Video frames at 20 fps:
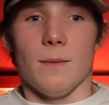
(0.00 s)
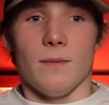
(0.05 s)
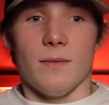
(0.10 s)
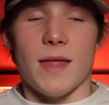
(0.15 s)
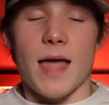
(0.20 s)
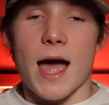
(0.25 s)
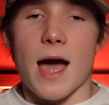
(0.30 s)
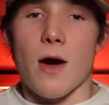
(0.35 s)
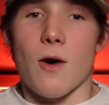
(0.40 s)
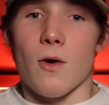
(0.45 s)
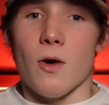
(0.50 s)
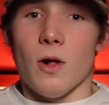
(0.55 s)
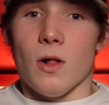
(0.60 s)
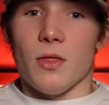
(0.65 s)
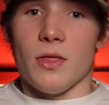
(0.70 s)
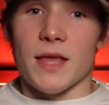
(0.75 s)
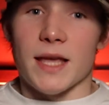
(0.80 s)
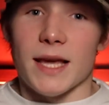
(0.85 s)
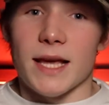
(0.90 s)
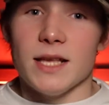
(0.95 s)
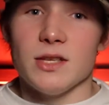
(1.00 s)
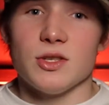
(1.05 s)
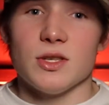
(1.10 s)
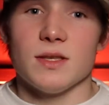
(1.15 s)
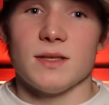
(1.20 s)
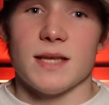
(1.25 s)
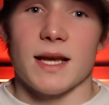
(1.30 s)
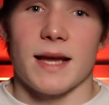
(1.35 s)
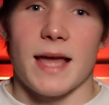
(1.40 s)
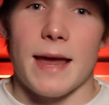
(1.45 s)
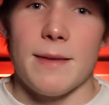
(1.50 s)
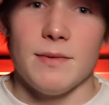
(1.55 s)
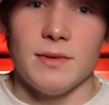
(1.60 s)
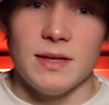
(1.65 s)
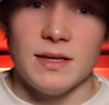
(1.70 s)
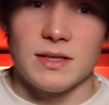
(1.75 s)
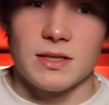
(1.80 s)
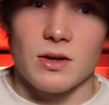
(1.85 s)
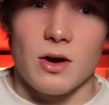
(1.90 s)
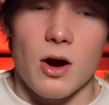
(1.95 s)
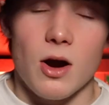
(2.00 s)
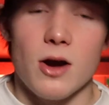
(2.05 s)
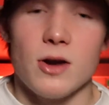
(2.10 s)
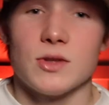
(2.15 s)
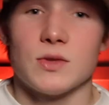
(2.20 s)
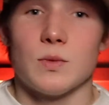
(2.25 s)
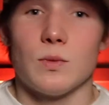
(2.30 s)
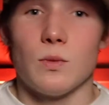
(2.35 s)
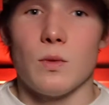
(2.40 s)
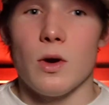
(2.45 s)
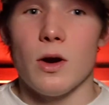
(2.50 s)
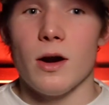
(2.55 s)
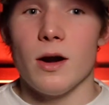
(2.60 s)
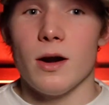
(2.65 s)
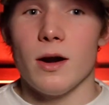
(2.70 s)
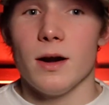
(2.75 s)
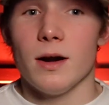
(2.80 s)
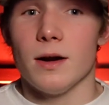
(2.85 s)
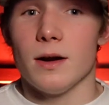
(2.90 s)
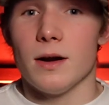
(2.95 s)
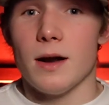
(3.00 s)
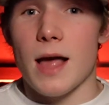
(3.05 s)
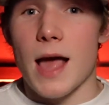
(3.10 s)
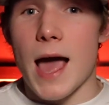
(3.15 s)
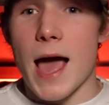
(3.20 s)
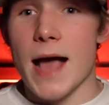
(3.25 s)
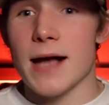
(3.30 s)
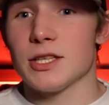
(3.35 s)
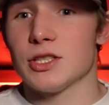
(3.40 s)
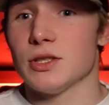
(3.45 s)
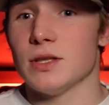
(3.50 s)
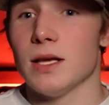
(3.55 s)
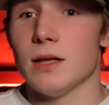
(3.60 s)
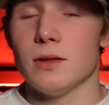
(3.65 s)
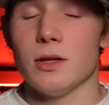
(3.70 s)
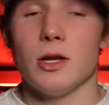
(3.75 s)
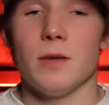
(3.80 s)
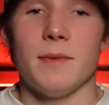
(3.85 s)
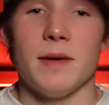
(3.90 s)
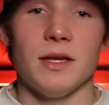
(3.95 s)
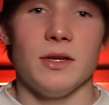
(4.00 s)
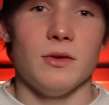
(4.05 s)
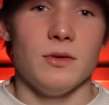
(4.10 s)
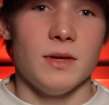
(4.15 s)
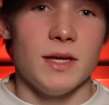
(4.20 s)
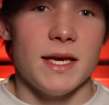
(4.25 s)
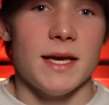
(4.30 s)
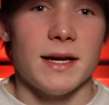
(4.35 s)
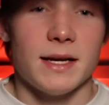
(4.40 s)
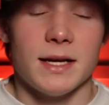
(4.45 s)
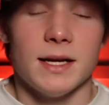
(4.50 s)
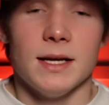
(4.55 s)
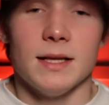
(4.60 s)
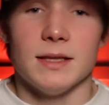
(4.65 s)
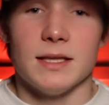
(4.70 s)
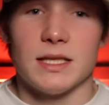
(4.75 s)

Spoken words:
Now, the engines that came in these cars were actually a little bit unique,